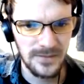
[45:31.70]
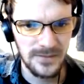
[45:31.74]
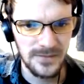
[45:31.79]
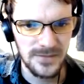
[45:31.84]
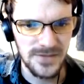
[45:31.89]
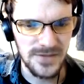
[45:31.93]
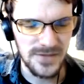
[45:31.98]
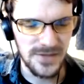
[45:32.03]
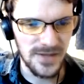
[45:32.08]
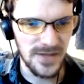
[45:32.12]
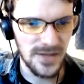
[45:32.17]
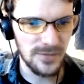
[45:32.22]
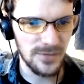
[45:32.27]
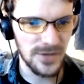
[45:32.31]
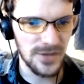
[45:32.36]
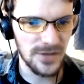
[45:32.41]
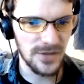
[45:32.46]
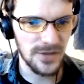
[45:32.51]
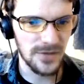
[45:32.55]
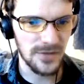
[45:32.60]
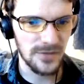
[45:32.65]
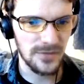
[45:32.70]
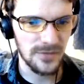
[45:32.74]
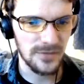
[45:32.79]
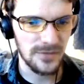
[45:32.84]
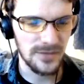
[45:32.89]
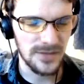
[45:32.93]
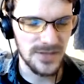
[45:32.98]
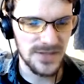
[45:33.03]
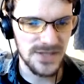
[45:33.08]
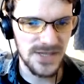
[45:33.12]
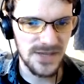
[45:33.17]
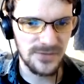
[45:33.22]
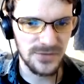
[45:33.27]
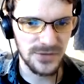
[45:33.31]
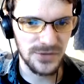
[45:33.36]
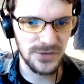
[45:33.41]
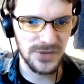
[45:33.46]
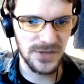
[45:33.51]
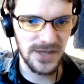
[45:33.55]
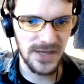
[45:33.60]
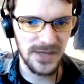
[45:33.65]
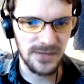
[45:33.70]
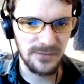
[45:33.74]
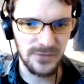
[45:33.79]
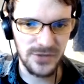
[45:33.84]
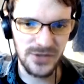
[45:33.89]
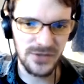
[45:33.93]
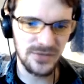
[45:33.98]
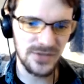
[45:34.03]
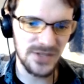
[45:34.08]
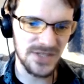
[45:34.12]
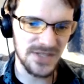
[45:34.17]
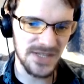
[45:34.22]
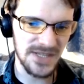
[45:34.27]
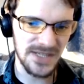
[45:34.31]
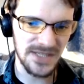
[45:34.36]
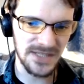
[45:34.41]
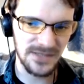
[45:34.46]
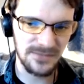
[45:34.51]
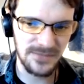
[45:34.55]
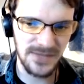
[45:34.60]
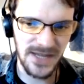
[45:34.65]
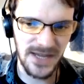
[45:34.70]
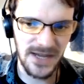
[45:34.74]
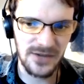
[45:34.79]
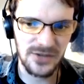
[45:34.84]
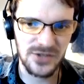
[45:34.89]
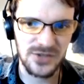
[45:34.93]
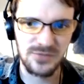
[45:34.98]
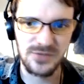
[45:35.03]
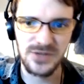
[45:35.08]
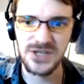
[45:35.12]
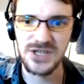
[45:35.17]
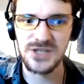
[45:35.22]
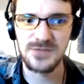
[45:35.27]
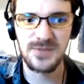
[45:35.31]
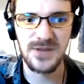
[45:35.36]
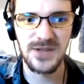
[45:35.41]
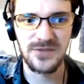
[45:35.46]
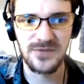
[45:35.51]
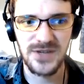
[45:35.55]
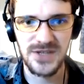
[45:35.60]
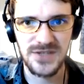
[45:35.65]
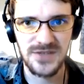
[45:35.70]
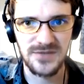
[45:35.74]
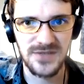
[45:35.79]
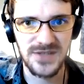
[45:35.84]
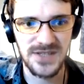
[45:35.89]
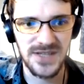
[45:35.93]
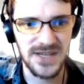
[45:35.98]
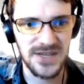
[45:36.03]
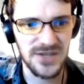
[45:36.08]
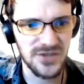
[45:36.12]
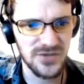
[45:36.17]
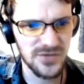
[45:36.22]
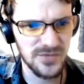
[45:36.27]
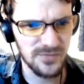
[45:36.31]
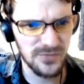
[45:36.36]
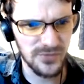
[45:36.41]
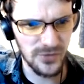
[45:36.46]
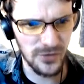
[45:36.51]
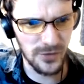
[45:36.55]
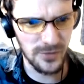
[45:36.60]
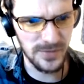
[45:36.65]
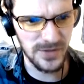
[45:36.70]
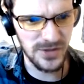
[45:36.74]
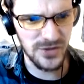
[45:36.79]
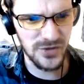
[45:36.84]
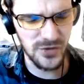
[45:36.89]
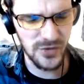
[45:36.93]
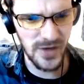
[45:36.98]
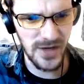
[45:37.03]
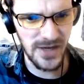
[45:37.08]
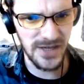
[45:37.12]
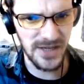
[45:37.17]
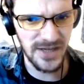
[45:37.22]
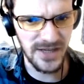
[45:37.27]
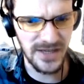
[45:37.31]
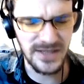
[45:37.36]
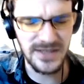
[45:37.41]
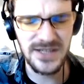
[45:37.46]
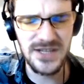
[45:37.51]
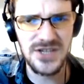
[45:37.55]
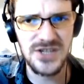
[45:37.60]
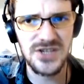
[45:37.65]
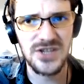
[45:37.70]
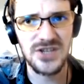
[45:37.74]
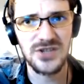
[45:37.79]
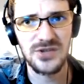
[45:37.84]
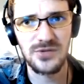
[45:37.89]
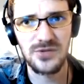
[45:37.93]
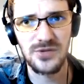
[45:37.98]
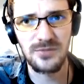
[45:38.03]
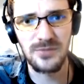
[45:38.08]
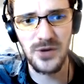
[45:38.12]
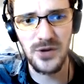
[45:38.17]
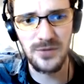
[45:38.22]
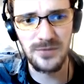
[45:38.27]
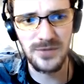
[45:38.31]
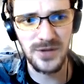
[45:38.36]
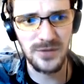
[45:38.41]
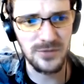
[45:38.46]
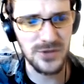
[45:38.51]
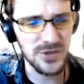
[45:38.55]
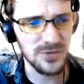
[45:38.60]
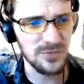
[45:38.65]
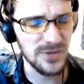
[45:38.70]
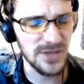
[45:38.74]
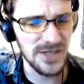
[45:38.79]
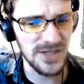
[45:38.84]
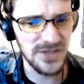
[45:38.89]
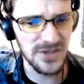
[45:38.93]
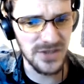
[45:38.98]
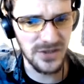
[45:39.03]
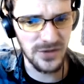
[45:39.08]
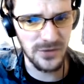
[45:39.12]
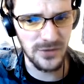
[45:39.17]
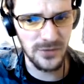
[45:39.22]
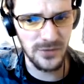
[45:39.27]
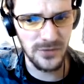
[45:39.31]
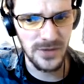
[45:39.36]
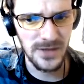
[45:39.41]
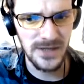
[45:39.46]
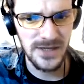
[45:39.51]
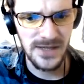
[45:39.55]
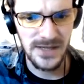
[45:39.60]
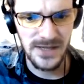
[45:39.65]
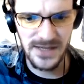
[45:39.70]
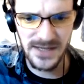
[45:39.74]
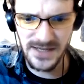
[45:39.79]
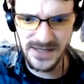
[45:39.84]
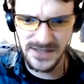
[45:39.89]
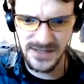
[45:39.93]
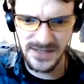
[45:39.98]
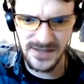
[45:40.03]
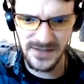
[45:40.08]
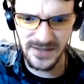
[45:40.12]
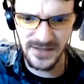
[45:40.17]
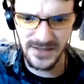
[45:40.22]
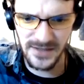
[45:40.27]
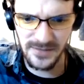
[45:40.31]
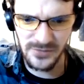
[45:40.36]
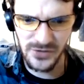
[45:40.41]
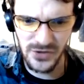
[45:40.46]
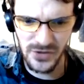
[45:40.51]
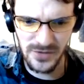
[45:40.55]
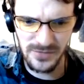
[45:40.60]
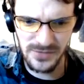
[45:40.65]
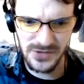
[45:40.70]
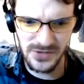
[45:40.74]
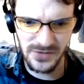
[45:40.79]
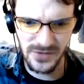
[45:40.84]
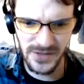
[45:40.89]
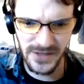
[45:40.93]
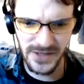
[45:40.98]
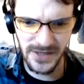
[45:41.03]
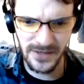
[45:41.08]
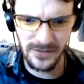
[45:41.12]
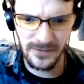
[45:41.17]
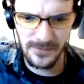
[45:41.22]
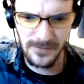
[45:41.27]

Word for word: So there we go. Let's have a look at him. We don't need to heal him now, because we're going to spend the rest of today probably training, at least until the moment in which we need to go and get the item shop sorted out.